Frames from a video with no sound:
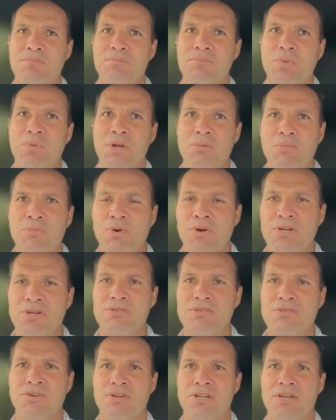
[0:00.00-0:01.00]
put a
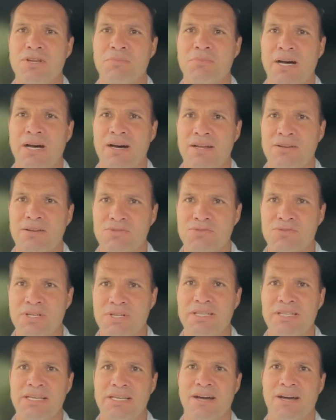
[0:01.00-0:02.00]
moratorium on
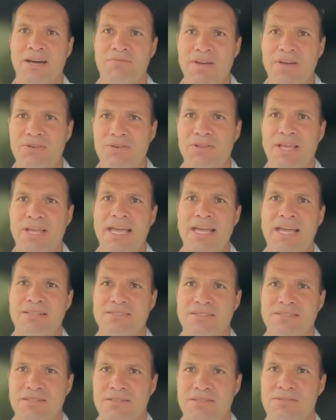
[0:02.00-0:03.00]
drilling on federal
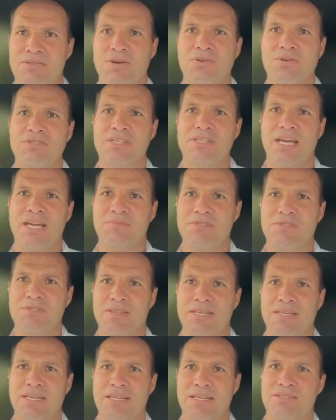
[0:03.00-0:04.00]
lands and those types
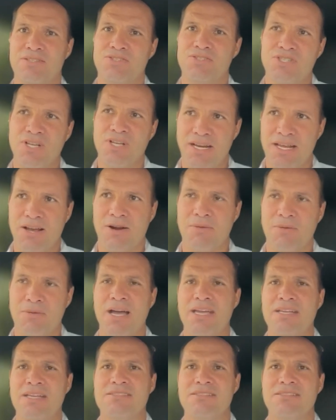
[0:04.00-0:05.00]
of things, and shutting our
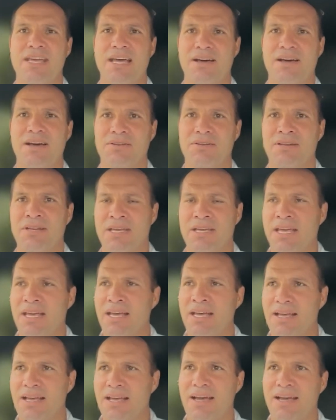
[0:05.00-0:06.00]
mines down,
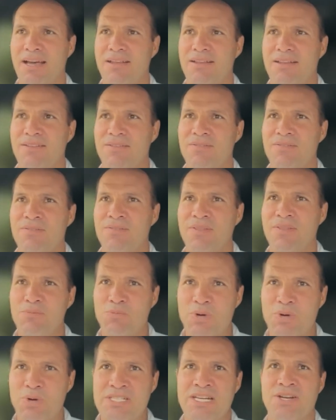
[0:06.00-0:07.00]

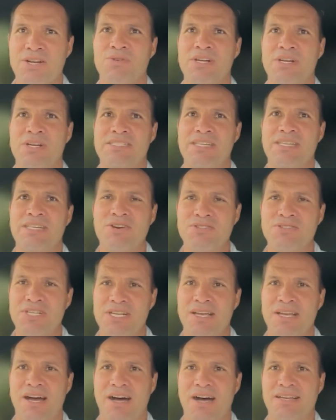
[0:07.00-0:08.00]
which increased
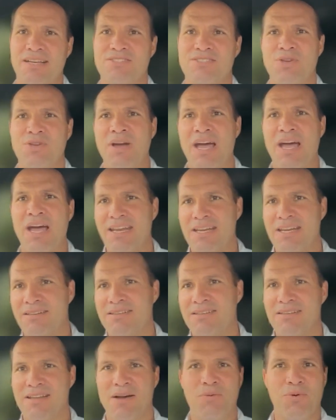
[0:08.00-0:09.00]
energy costs. You had a
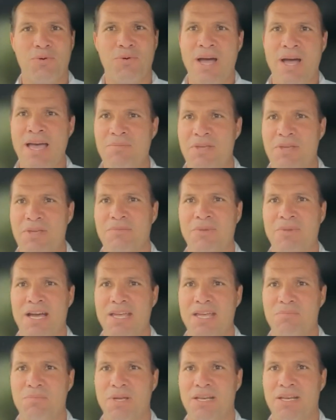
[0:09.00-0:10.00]
double whammy, in my
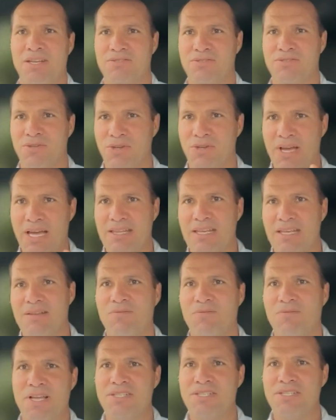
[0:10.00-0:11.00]
opinion. So you had the
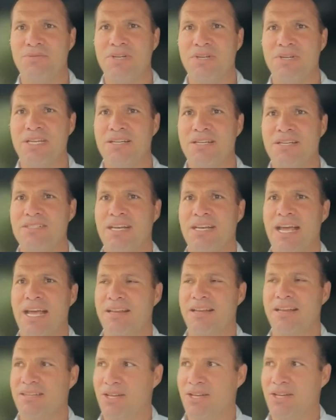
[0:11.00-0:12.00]
Inflation Reduction
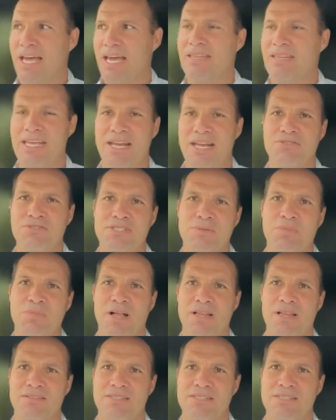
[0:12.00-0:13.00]
Act, then you have the energy
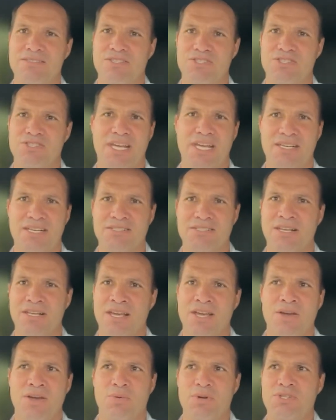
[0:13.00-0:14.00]
policies that changed,
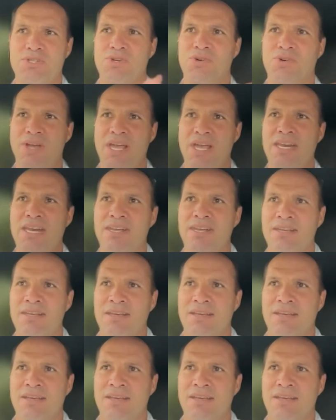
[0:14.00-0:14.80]
which created,